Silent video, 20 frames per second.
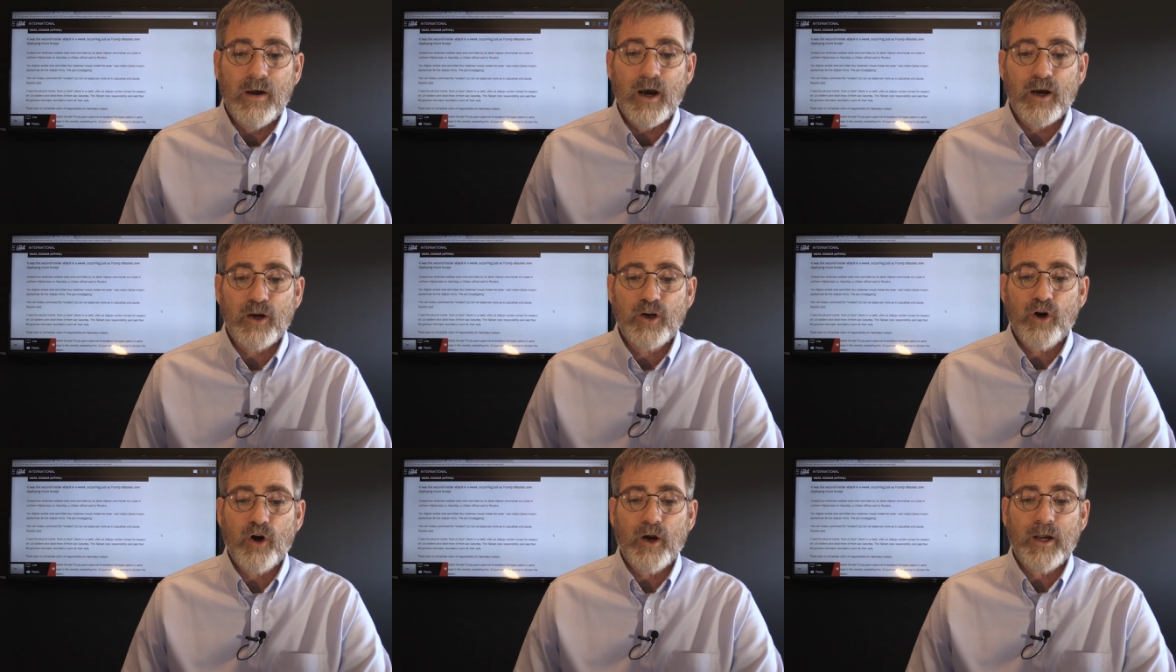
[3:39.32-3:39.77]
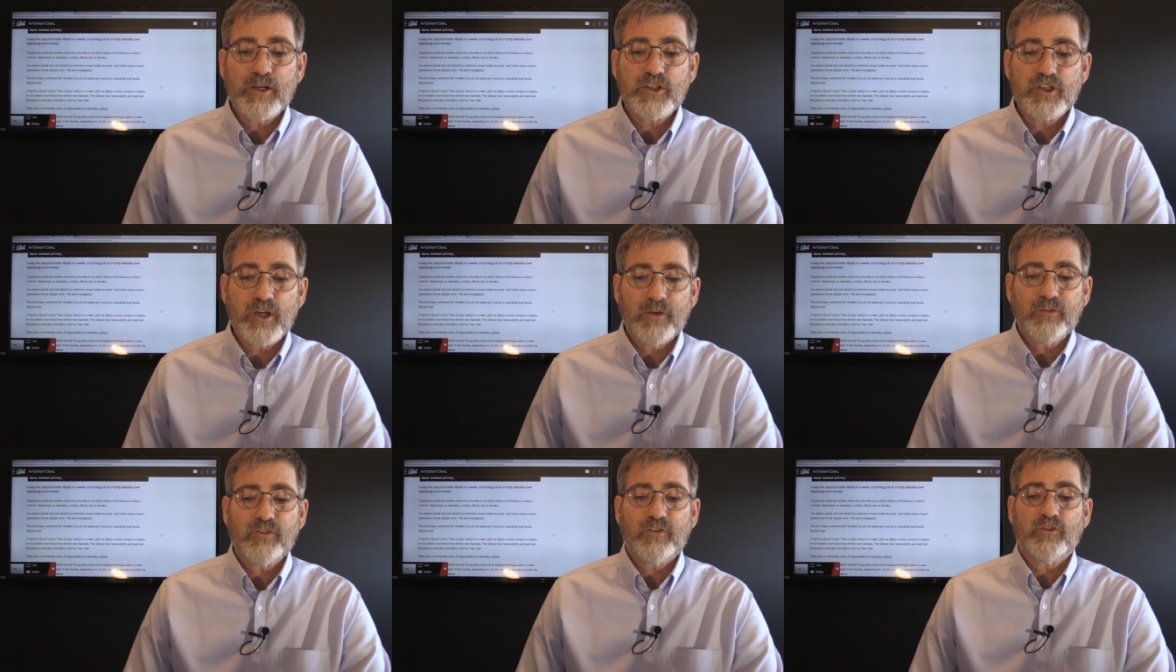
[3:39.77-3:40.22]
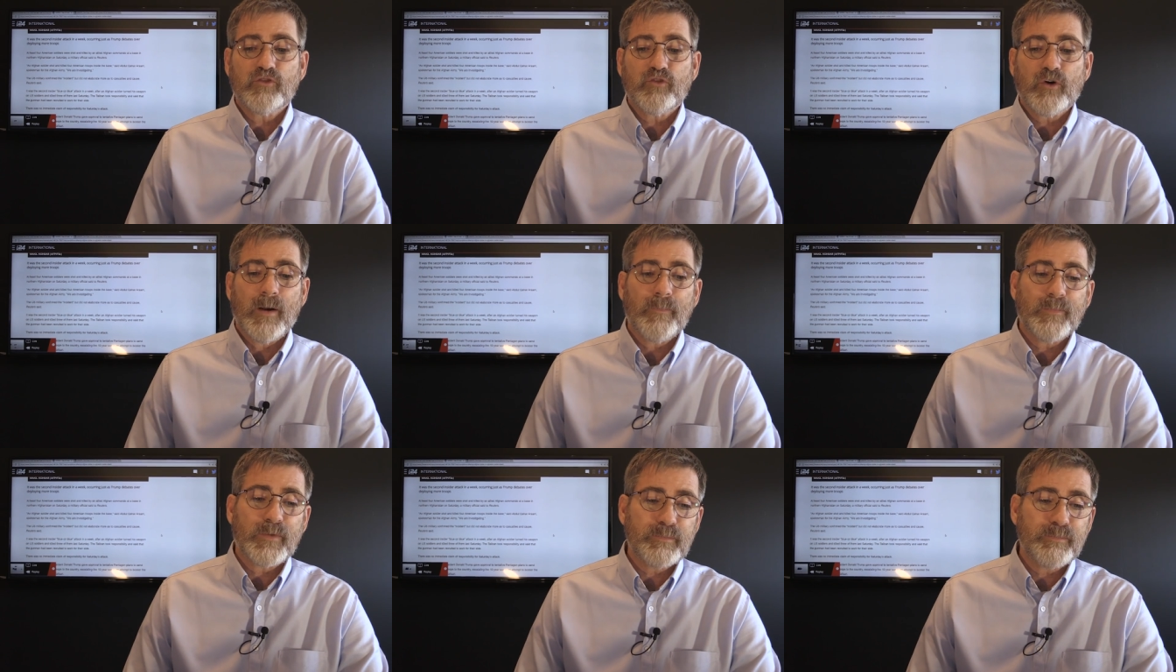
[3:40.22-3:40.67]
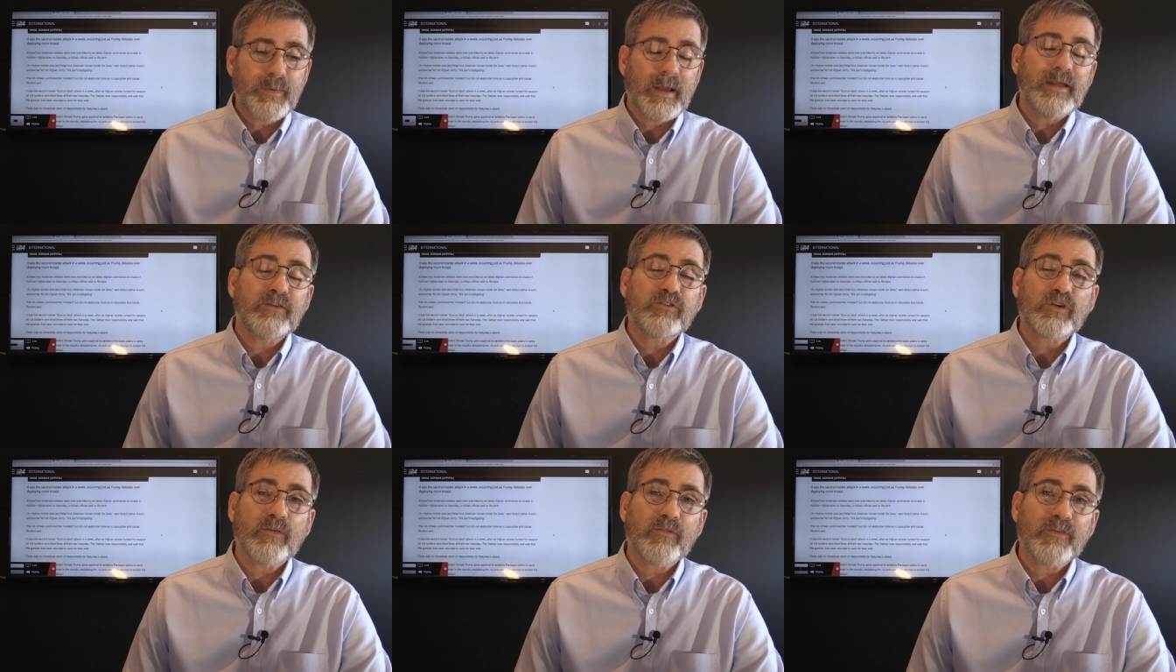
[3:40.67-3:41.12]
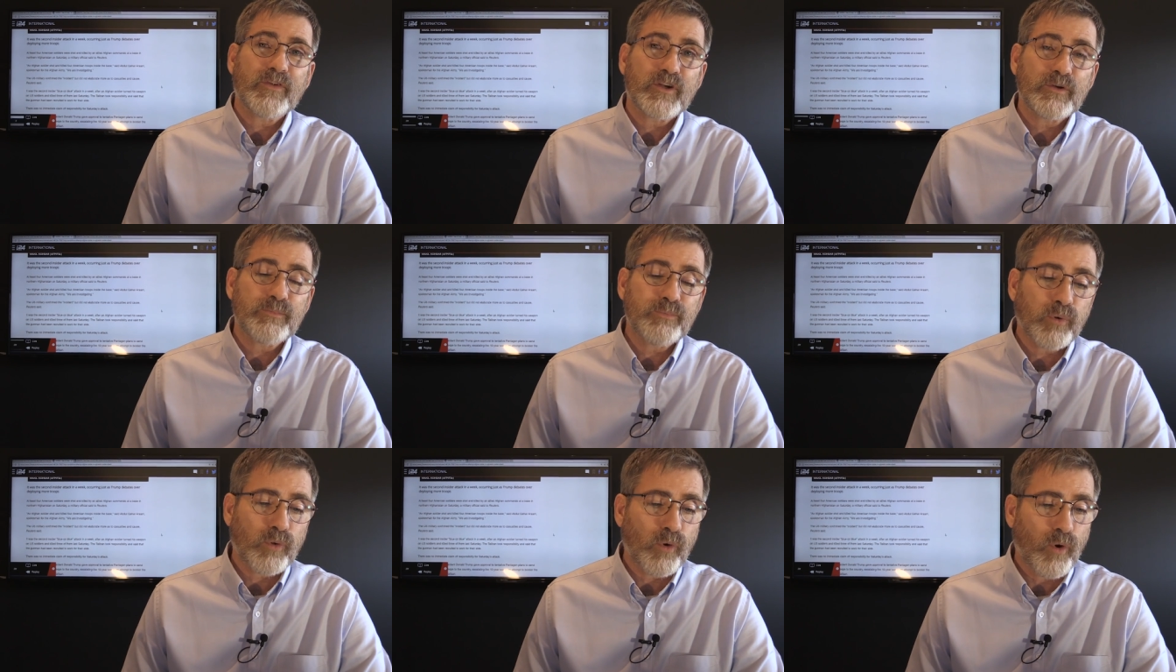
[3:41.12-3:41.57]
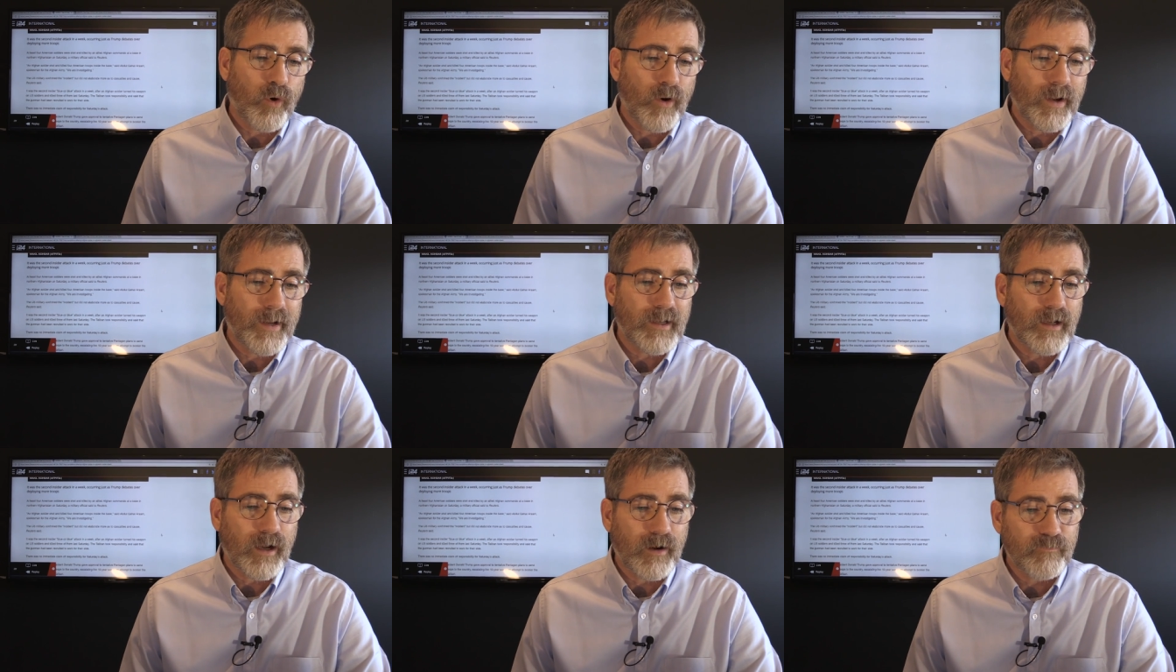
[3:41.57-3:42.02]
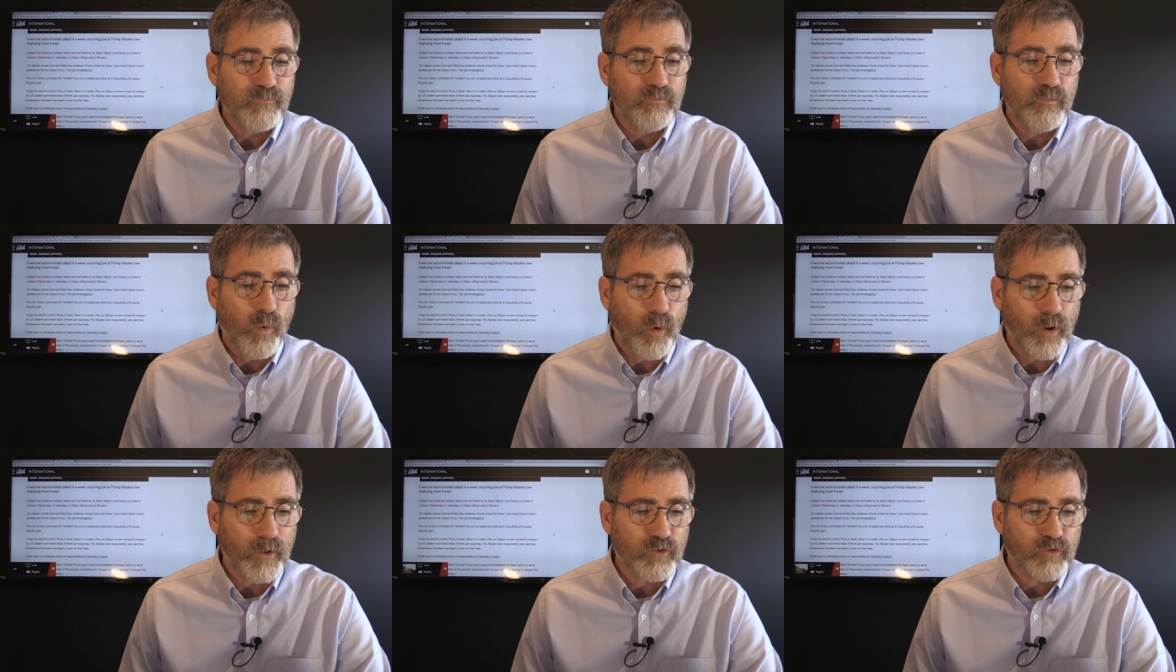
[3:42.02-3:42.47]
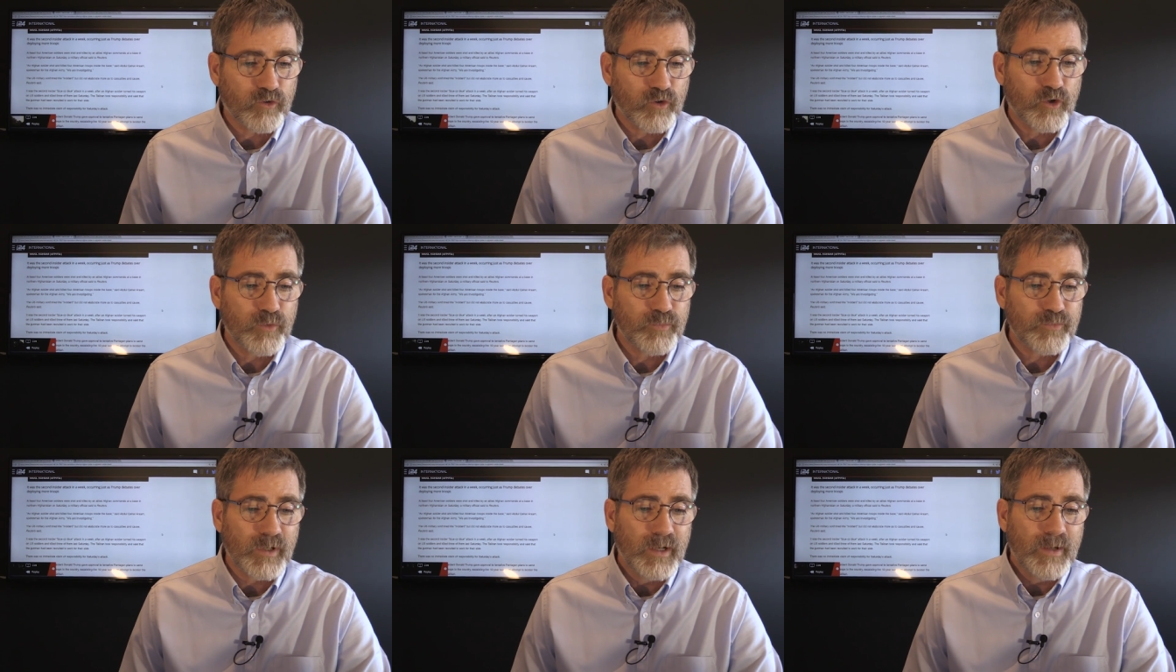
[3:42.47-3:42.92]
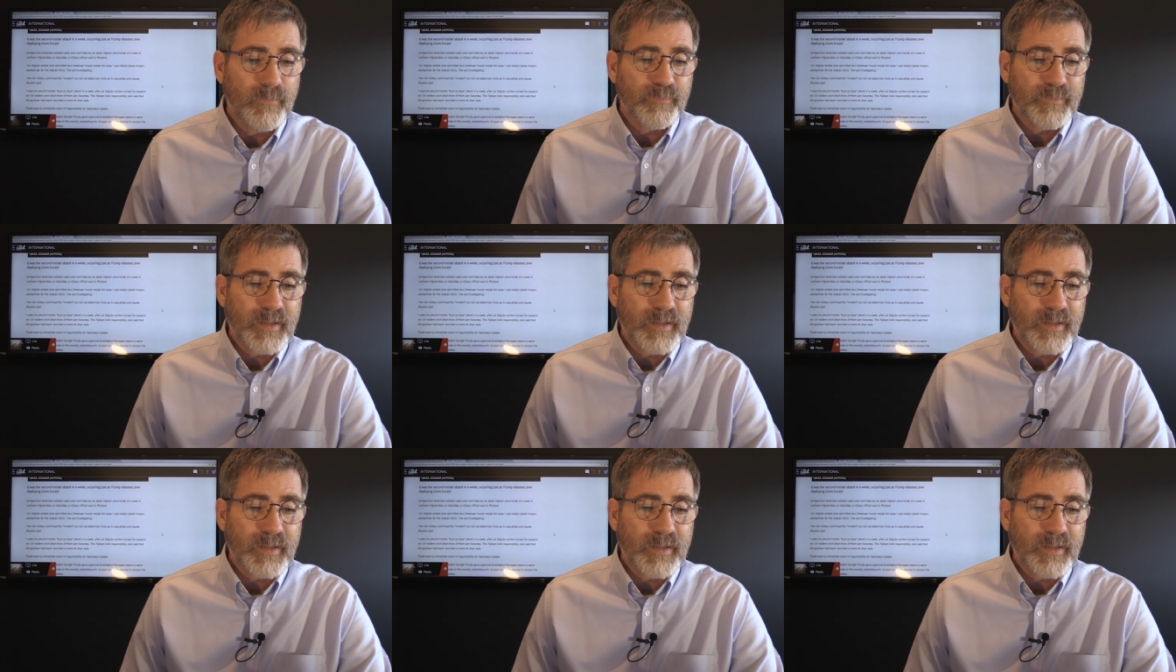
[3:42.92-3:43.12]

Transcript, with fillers: occurring just as Trump debates over the deploying of more troops